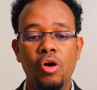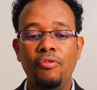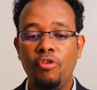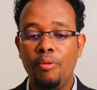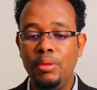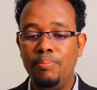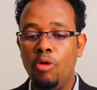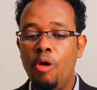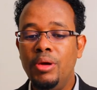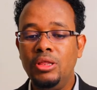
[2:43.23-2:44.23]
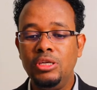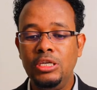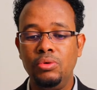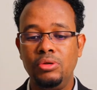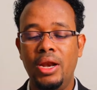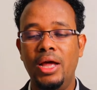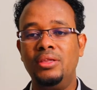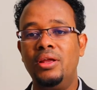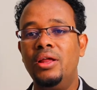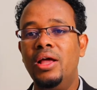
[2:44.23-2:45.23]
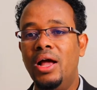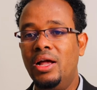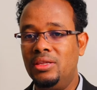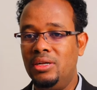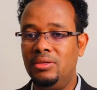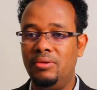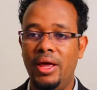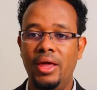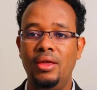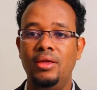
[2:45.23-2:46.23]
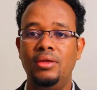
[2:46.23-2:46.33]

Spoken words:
from the moment she was elected until today,